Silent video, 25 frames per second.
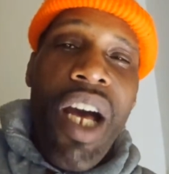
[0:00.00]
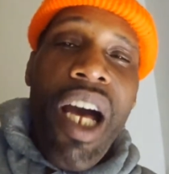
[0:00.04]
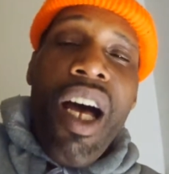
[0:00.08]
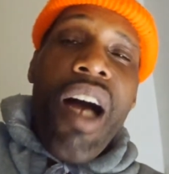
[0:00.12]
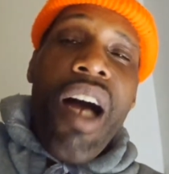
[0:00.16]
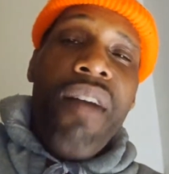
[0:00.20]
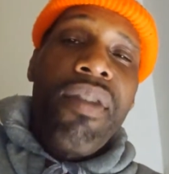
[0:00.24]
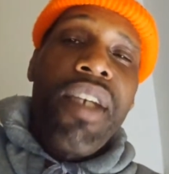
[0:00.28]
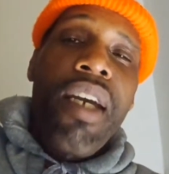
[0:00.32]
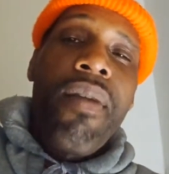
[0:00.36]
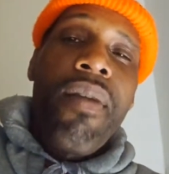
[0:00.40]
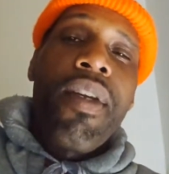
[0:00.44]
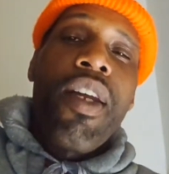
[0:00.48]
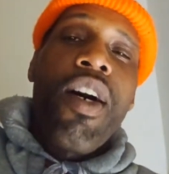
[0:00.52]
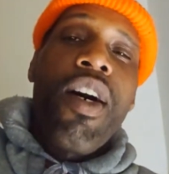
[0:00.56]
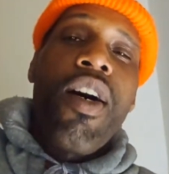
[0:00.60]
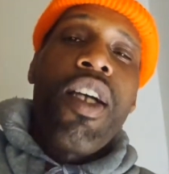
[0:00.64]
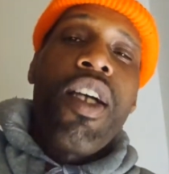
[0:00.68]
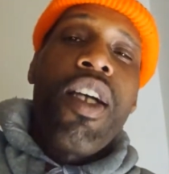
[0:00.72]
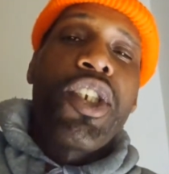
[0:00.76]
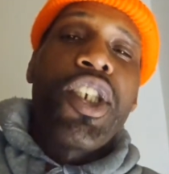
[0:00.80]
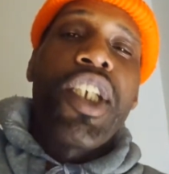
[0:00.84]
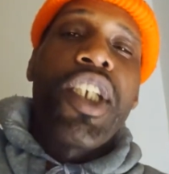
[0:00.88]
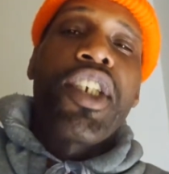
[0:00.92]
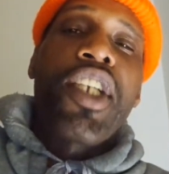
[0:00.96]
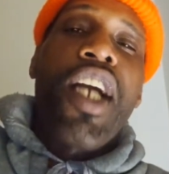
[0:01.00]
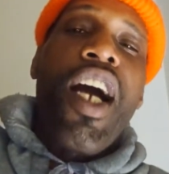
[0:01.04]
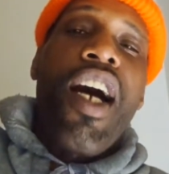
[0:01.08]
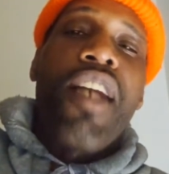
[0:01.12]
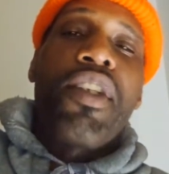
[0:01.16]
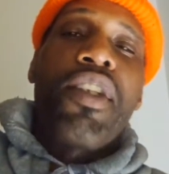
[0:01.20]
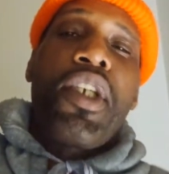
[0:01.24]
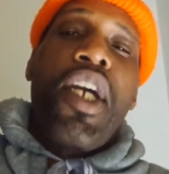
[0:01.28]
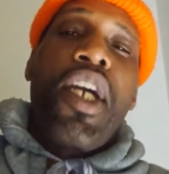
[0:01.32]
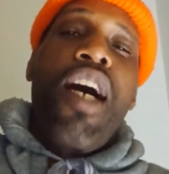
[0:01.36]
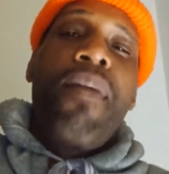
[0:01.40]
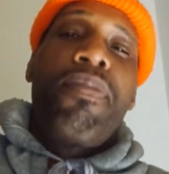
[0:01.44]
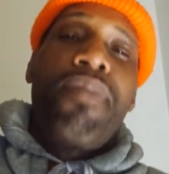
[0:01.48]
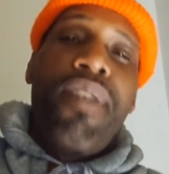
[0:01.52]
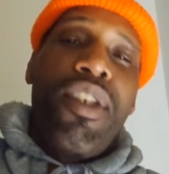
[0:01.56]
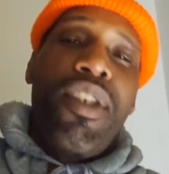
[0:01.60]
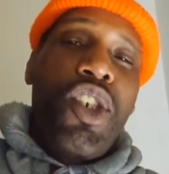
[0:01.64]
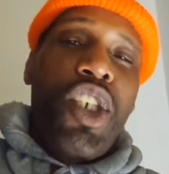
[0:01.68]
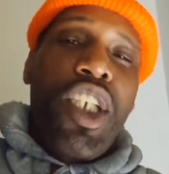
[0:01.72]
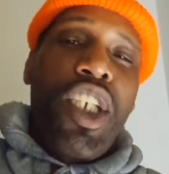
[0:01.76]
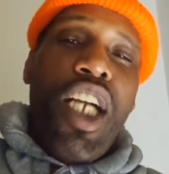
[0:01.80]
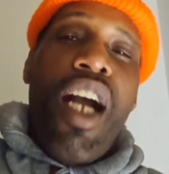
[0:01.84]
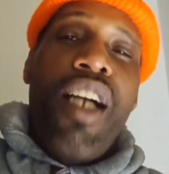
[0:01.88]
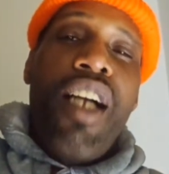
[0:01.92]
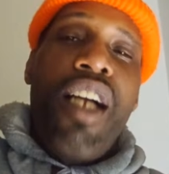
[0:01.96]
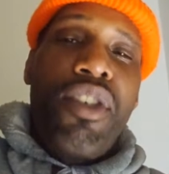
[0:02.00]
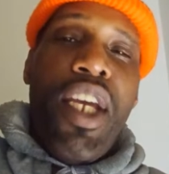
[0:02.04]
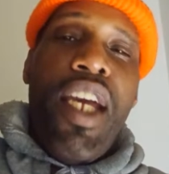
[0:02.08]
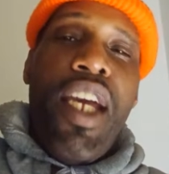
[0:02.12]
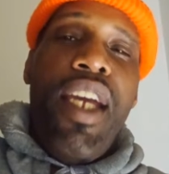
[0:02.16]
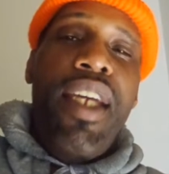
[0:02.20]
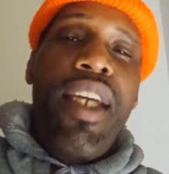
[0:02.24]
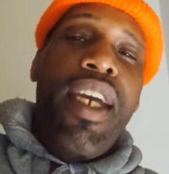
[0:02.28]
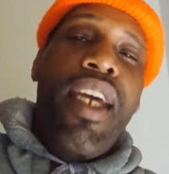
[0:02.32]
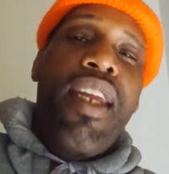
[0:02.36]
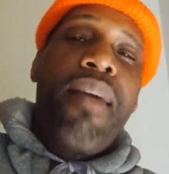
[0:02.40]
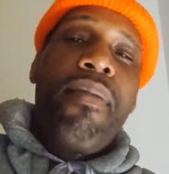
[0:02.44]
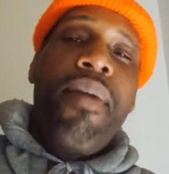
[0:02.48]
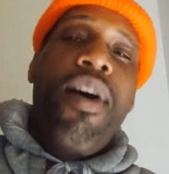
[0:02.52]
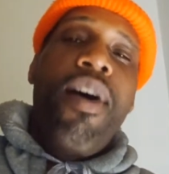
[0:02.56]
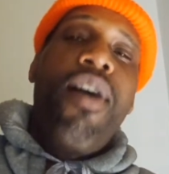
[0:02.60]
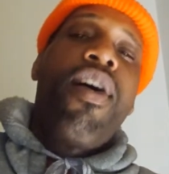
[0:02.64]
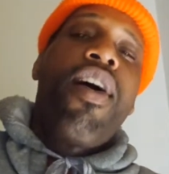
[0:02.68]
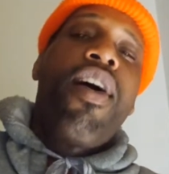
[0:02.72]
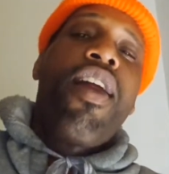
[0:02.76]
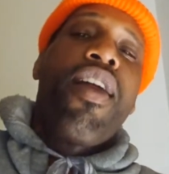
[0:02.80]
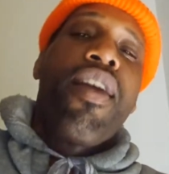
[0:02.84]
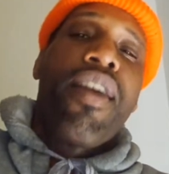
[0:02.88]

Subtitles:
I'm giving all she's got, Captain. You can't take anymore.